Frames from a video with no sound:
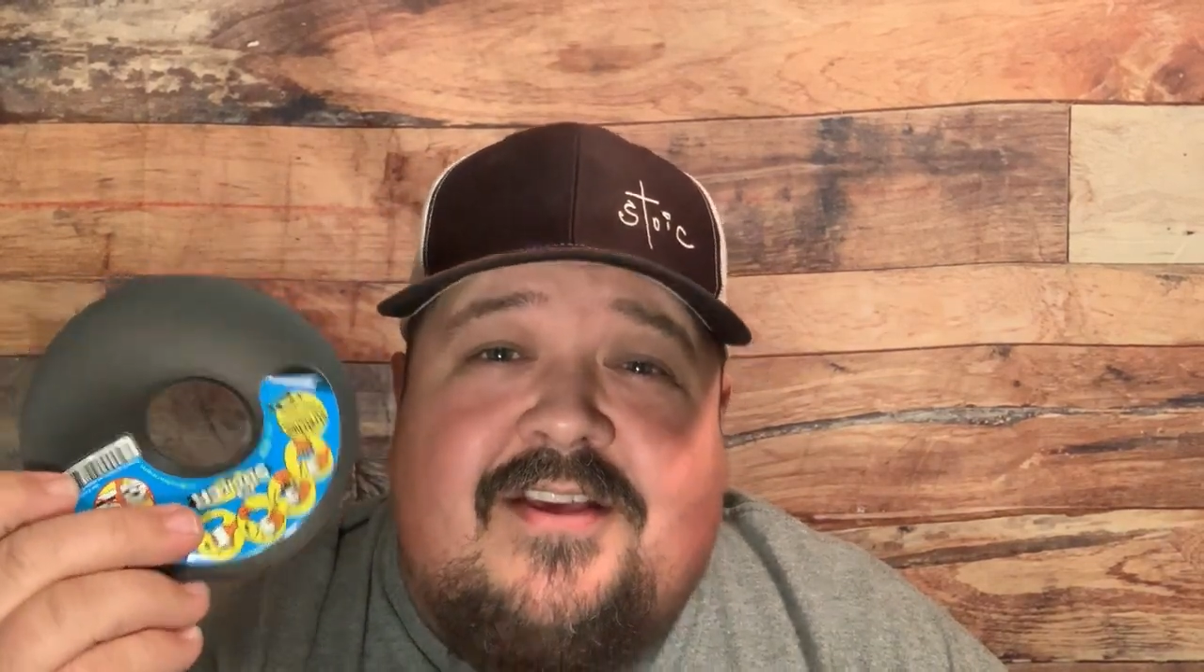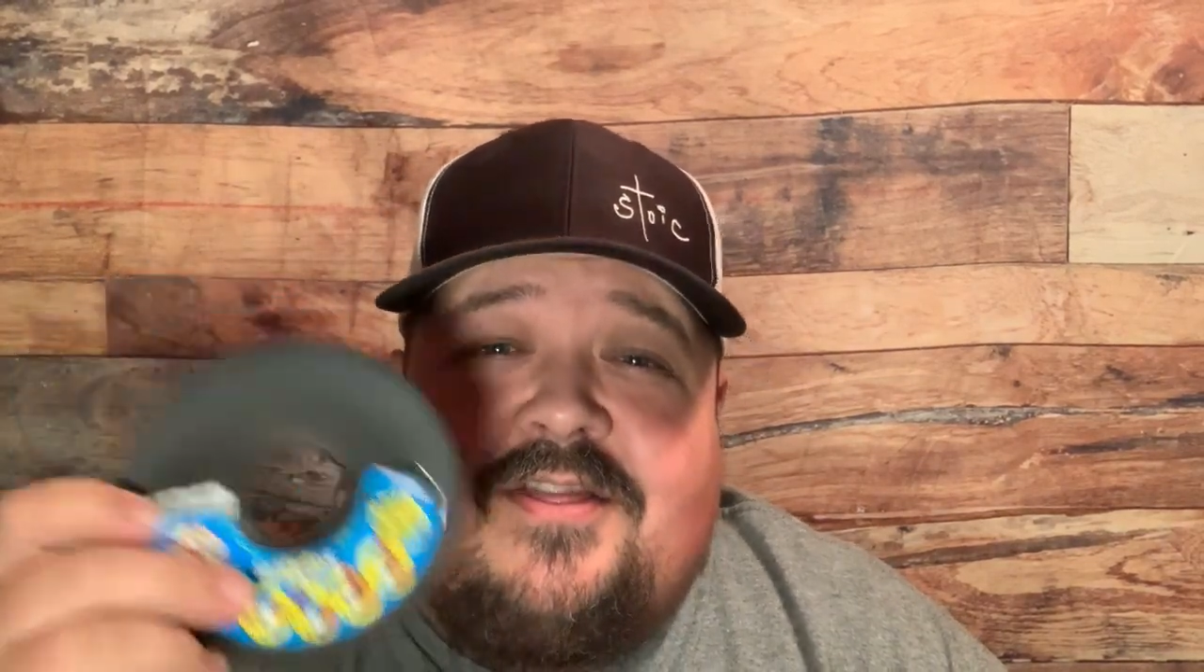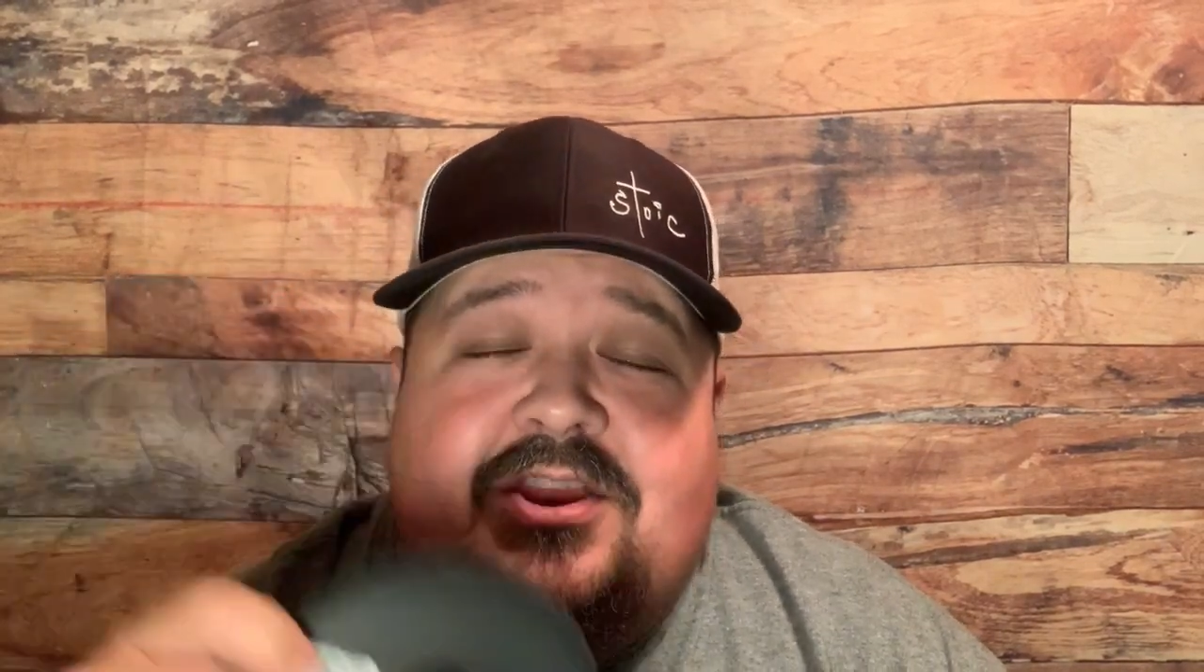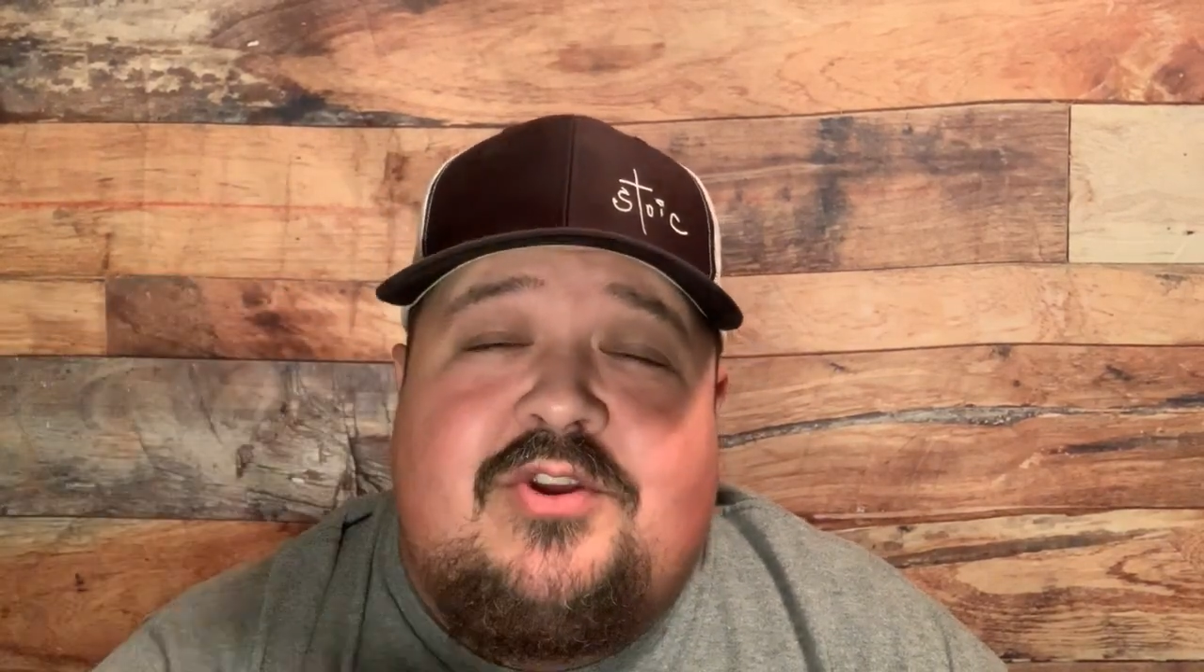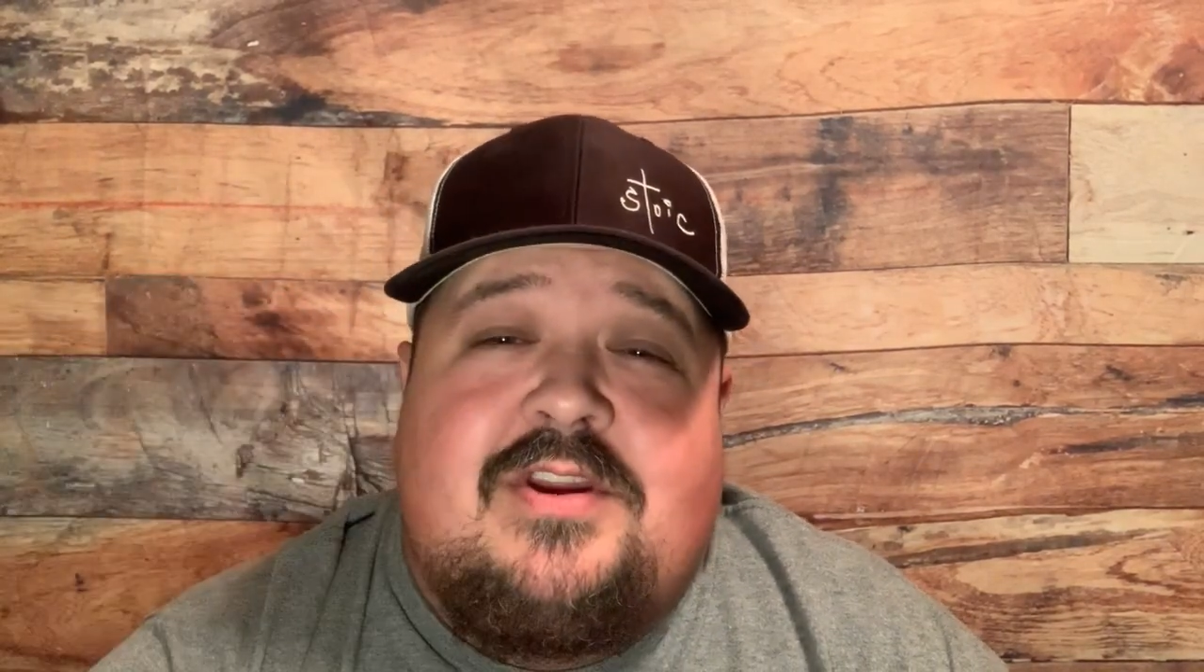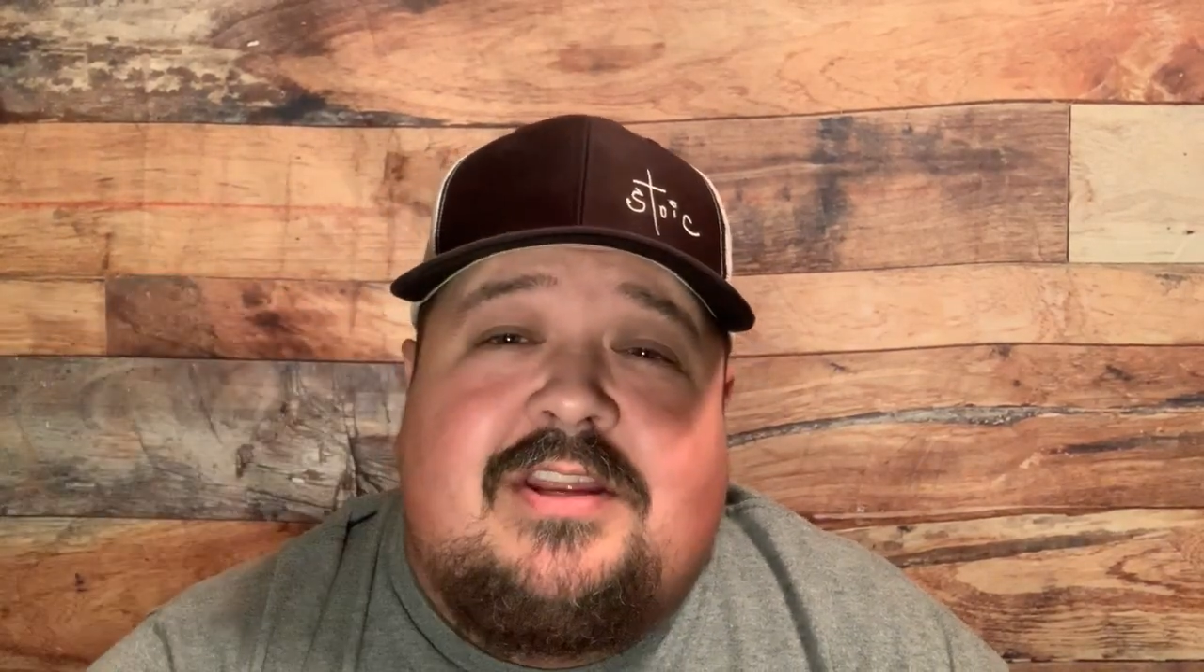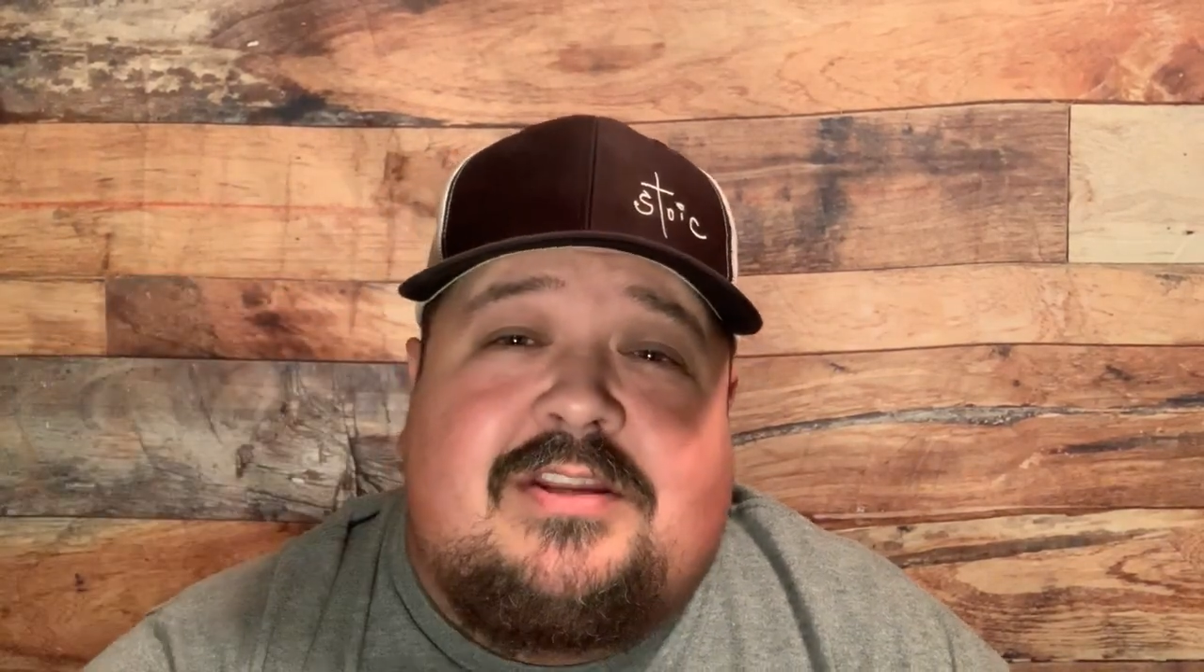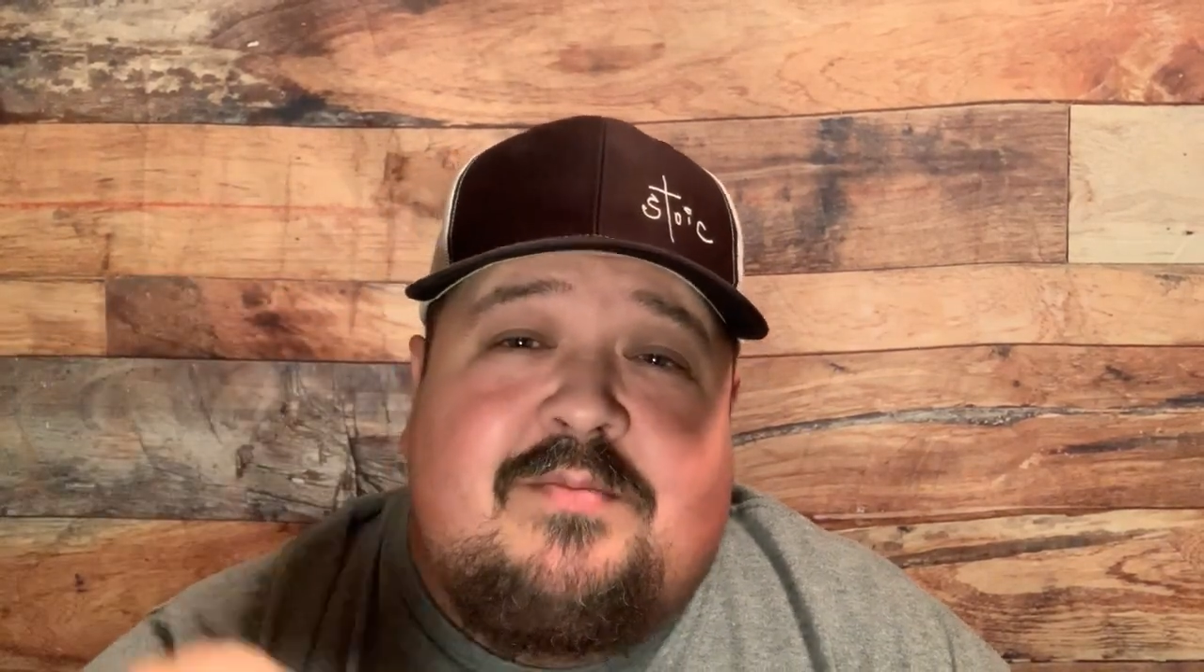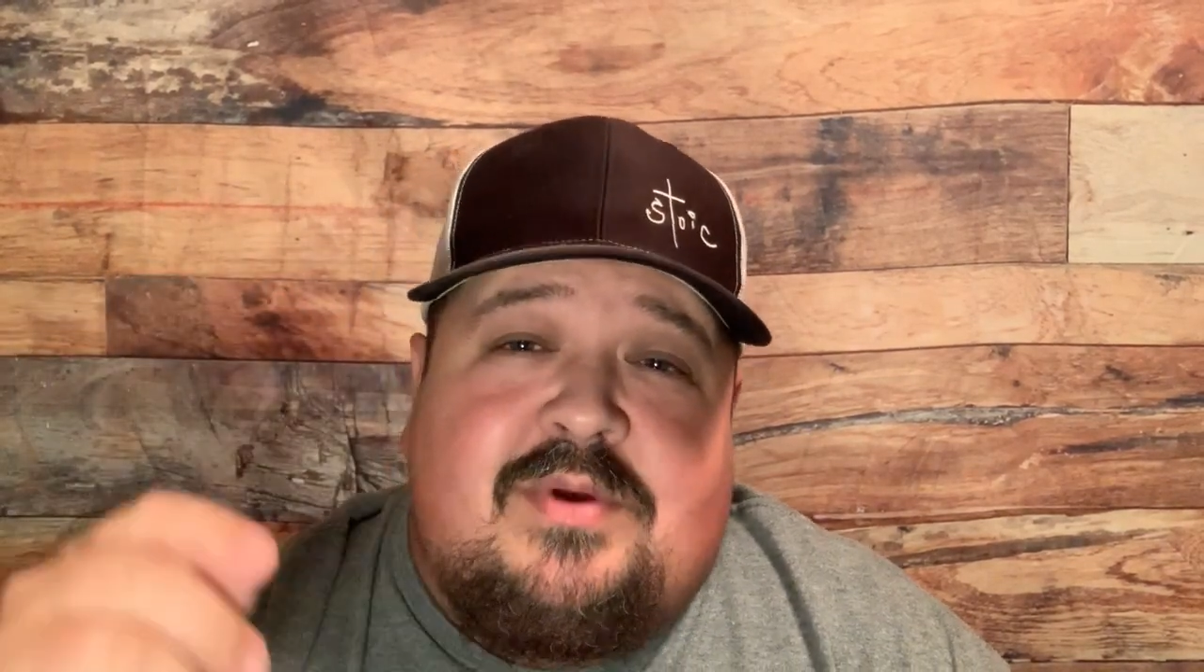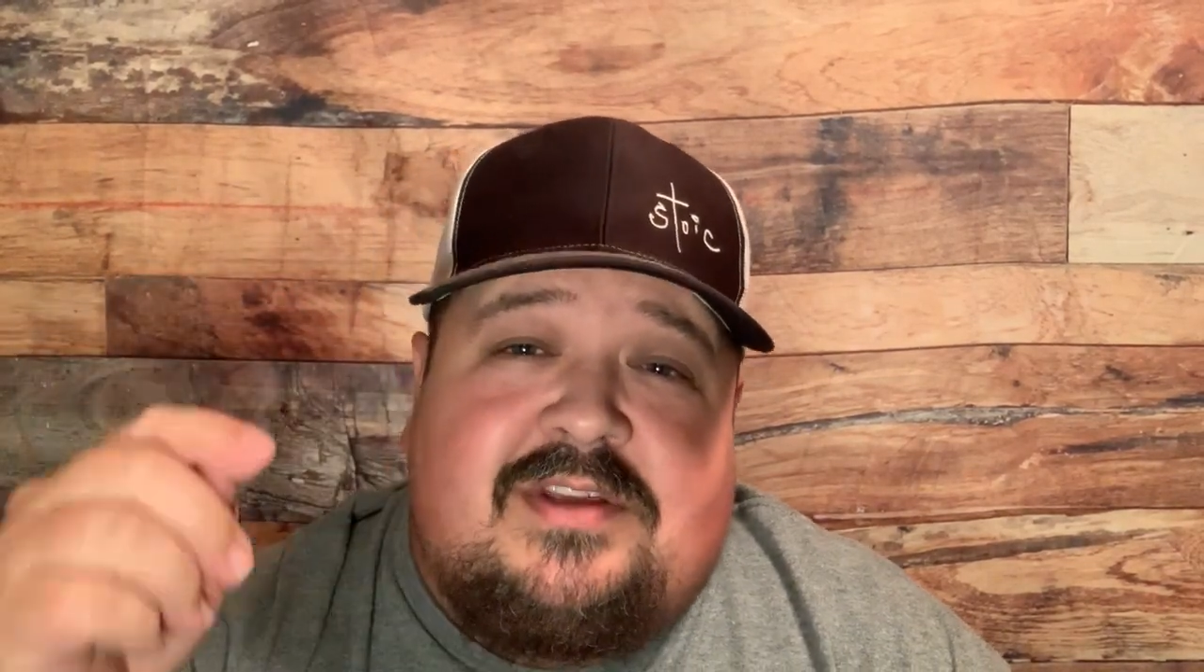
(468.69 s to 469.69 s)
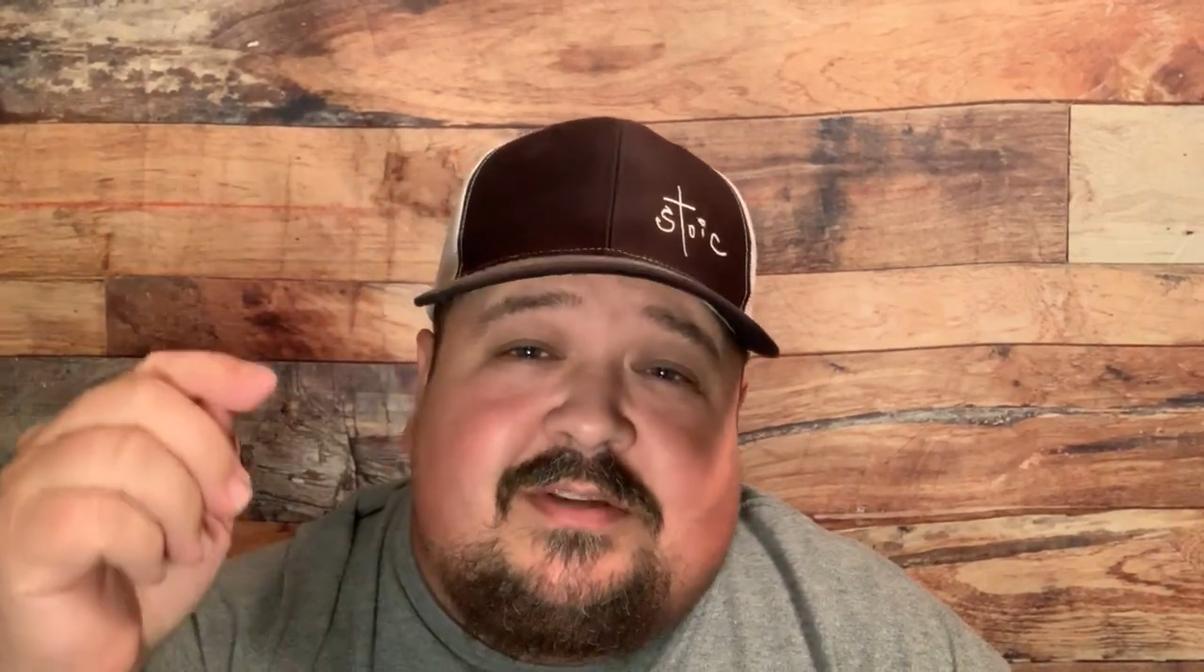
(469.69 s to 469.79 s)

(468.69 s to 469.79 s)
then you need to be